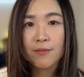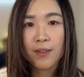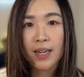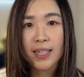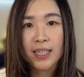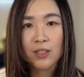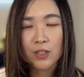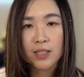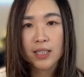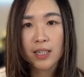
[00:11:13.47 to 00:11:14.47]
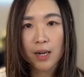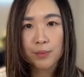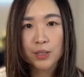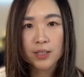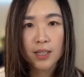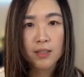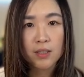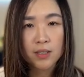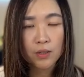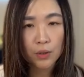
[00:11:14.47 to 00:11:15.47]
find interesting options
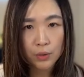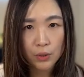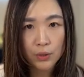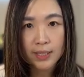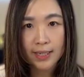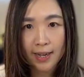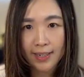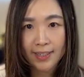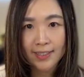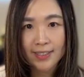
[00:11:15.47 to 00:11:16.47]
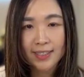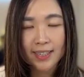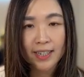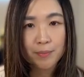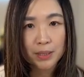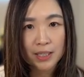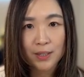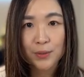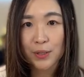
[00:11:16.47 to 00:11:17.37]
under logos and icons and material